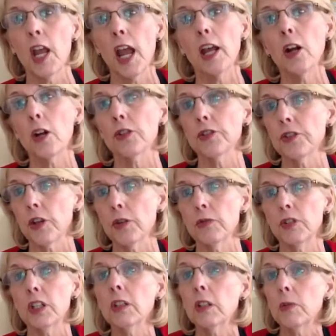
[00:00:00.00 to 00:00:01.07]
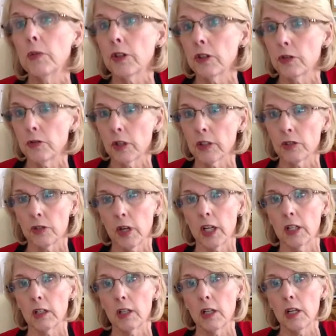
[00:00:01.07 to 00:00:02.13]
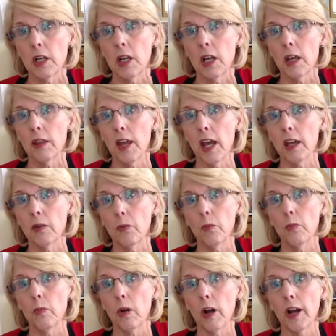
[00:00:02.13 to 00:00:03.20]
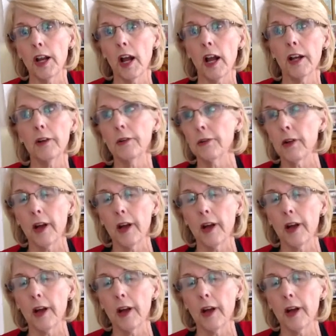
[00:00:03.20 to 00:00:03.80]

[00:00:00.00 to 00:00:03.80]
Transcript: and also dealing with the drug trade. That I